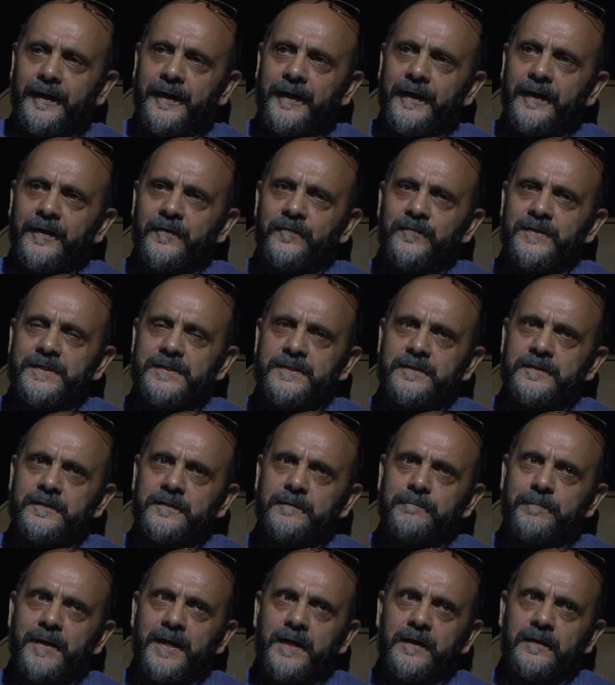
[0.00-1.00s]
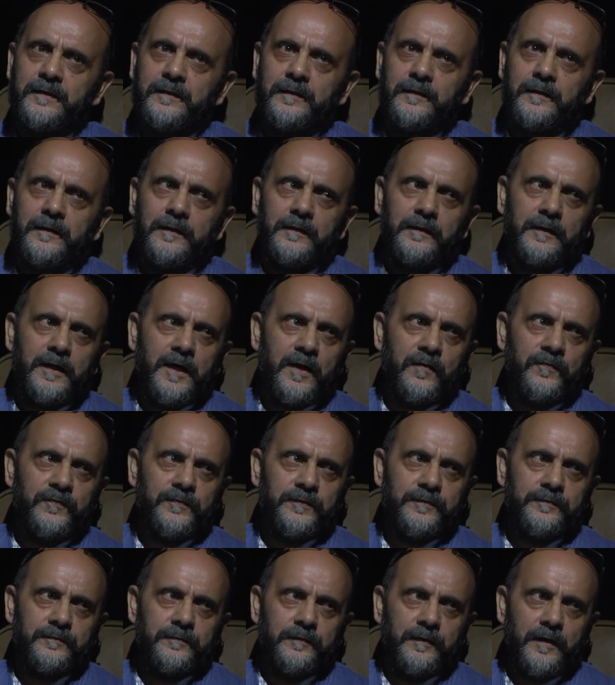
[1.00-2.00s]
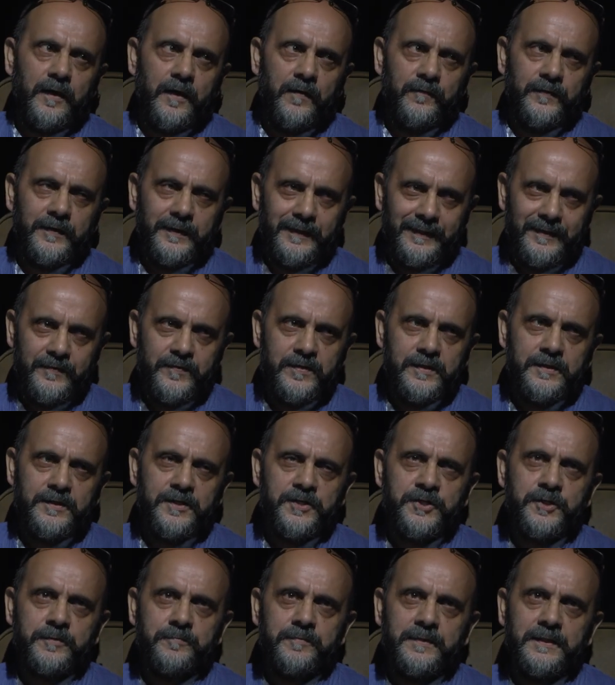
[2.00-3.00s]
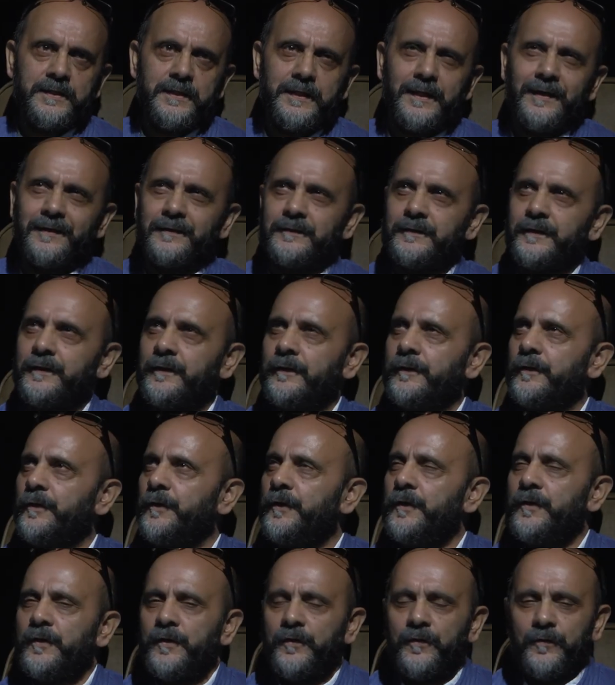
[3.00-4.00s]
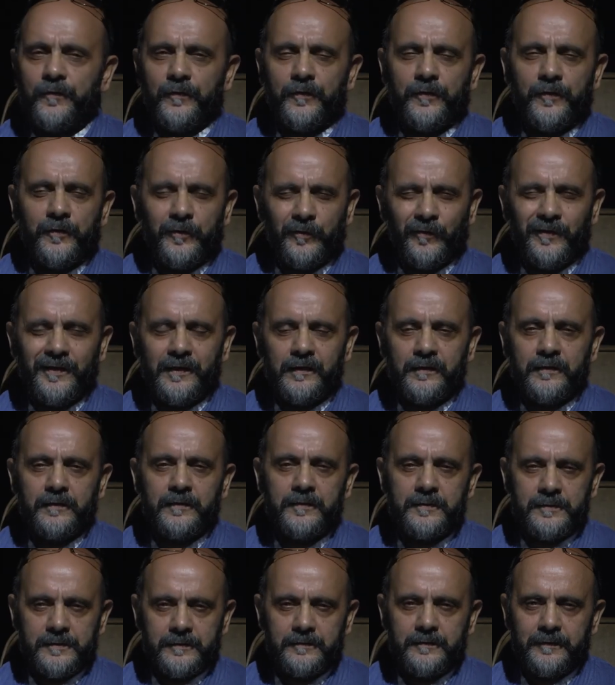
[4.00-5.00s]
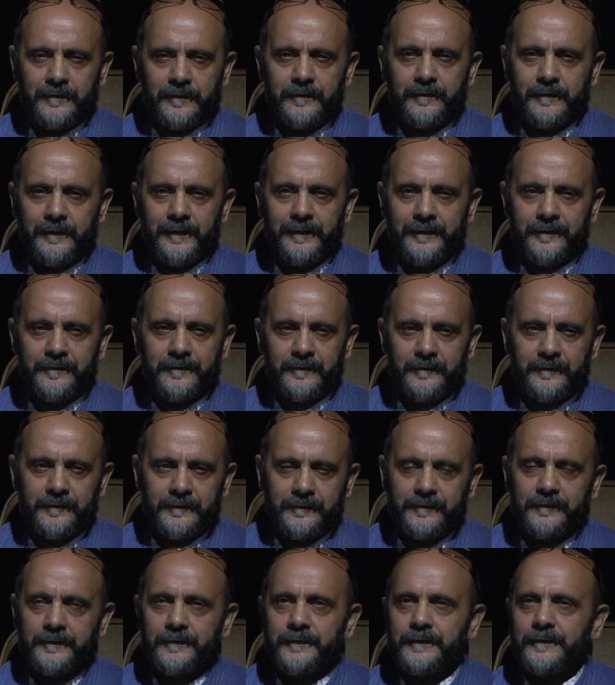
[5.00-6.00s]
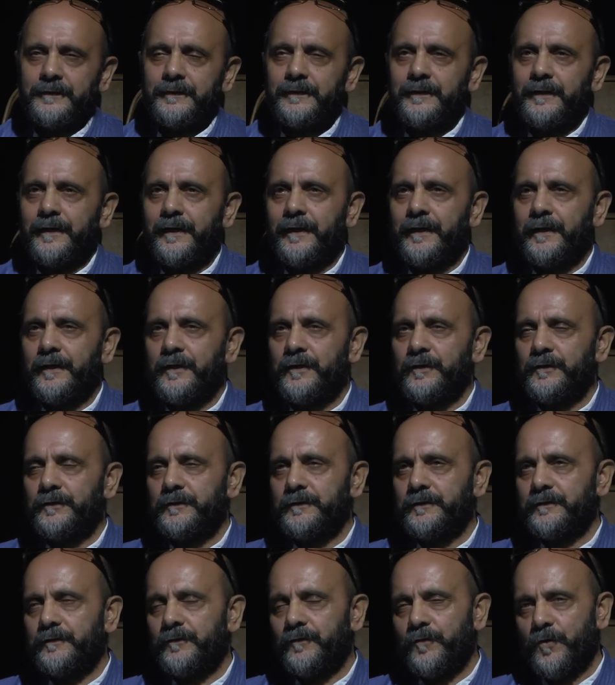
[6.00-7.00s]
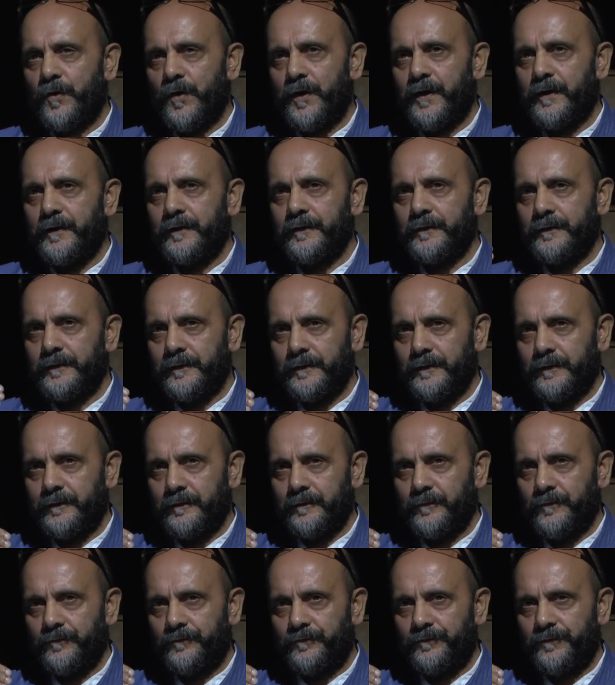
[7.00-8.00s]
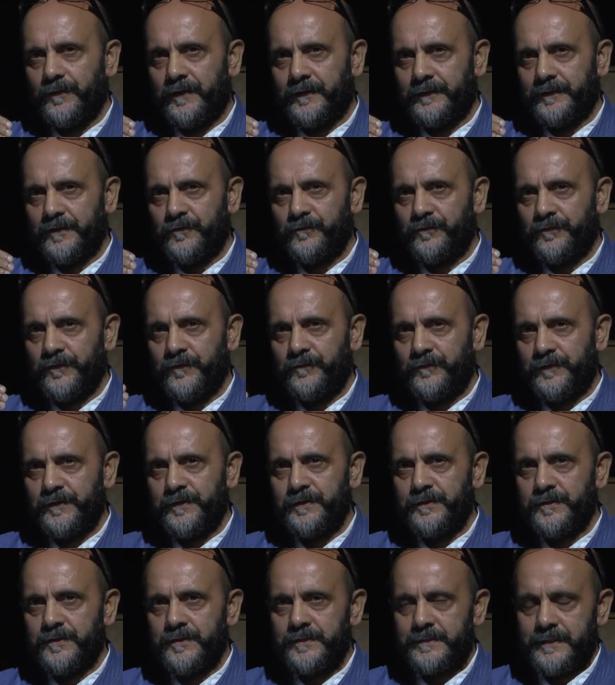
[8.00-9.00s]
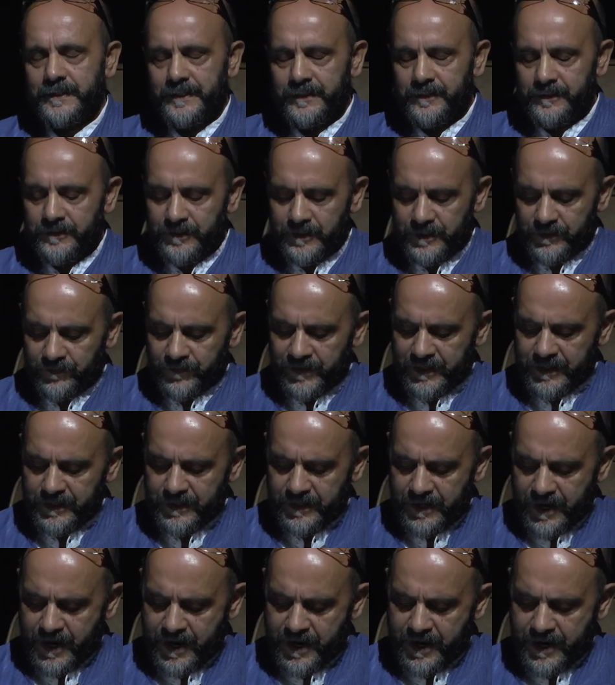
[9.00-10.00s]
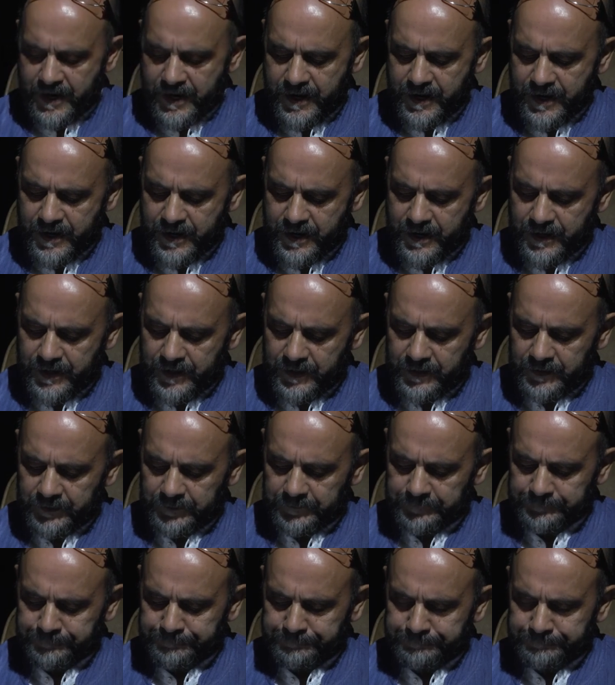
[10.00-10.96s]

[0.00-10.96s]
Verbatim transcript: I visited back uh, after, after leaving Kashmir. I think uh, 12 years later, and uh, and I think 15 years later when I